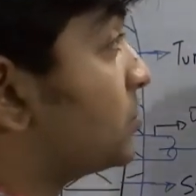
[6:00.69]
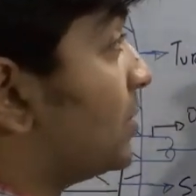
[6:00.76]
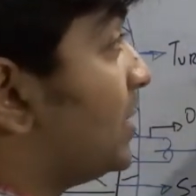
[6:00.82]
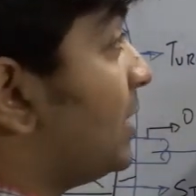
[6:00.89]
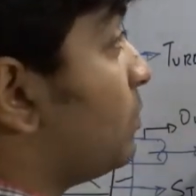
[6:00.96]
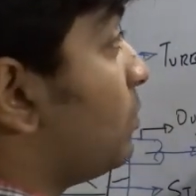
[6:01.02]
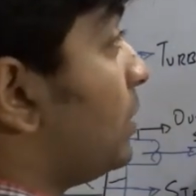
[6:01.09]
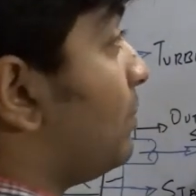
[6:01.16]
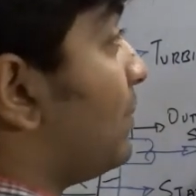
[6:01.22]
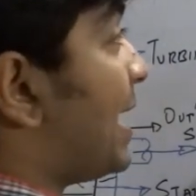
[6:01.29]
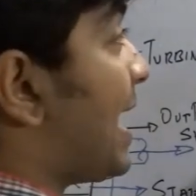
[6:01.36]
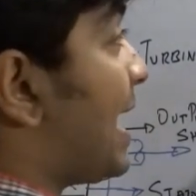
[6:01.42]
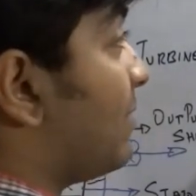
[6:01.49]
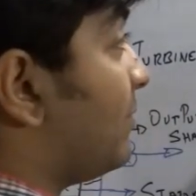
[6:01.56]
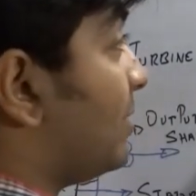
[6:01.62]
So here we will be
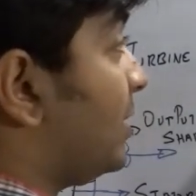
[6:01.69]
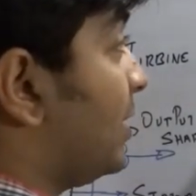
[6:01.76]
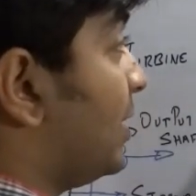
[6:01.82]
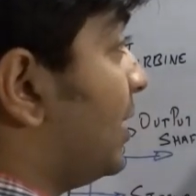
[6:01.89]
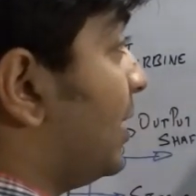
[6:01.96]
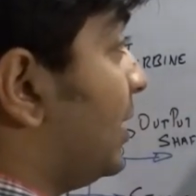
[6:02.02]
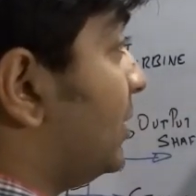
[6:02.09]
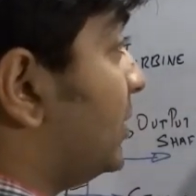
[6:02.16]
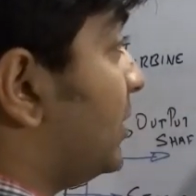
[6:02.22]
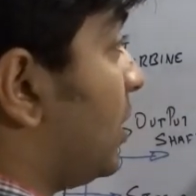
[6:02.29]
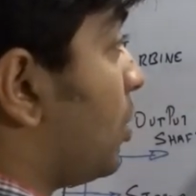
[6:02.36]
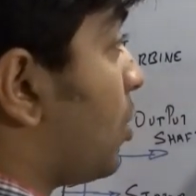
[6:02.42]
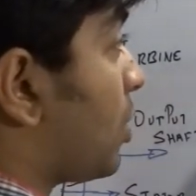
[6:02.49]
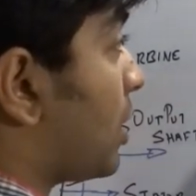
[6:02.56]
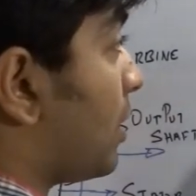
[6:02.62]
having the
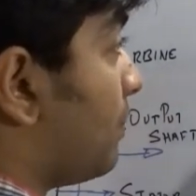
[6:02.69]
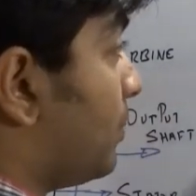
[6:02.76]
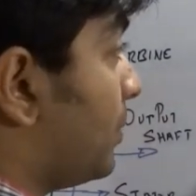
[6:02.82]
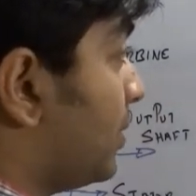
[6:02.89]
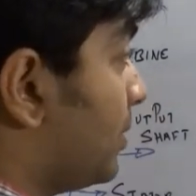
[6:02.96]
lockup